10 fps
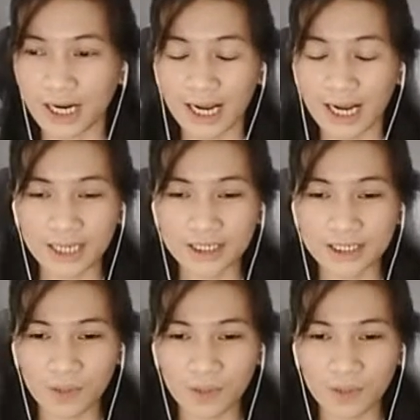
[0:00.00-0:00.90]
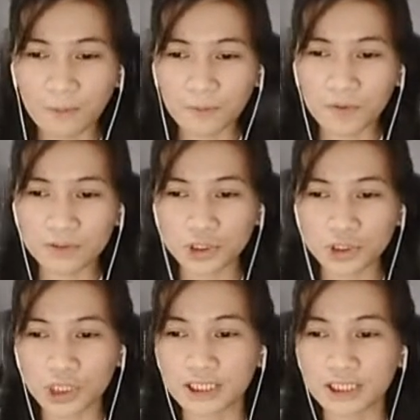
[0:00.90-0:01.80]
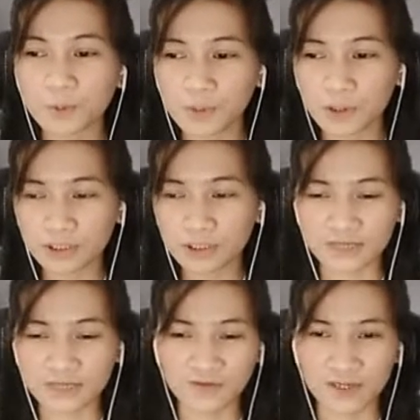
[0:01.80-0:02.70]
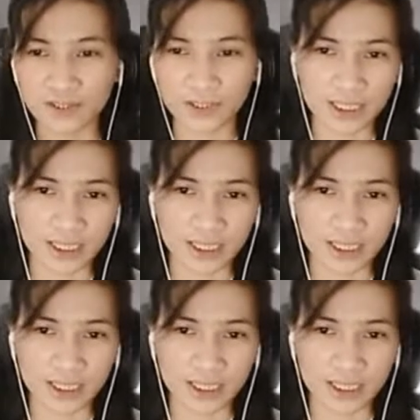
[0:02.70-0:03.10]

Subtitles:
an inquiry approach that promotes civic learning.